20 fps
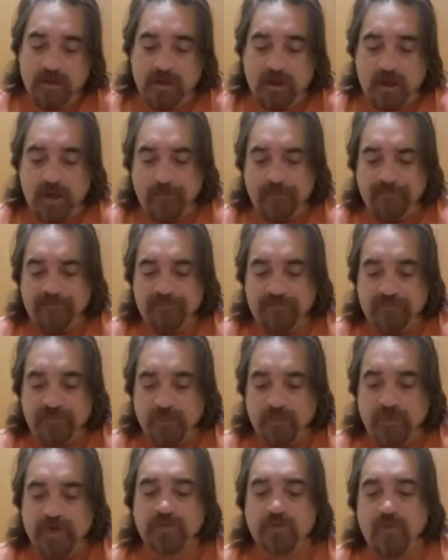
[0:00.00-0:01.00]

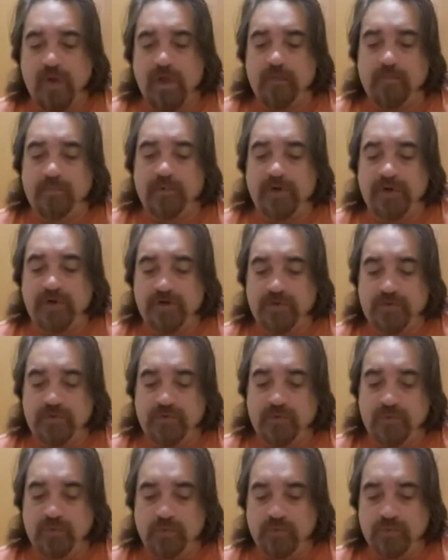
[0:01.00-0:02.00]
The reason why I bring
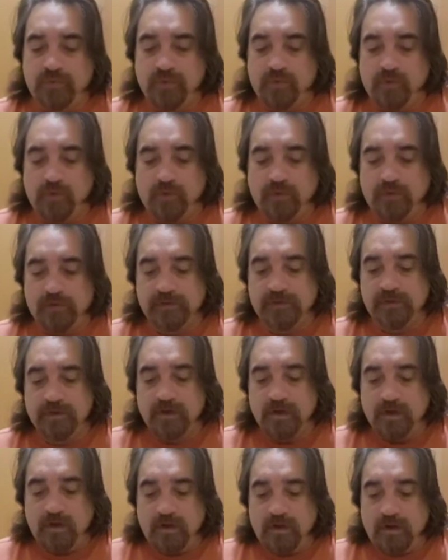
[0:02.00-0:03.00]
two tools,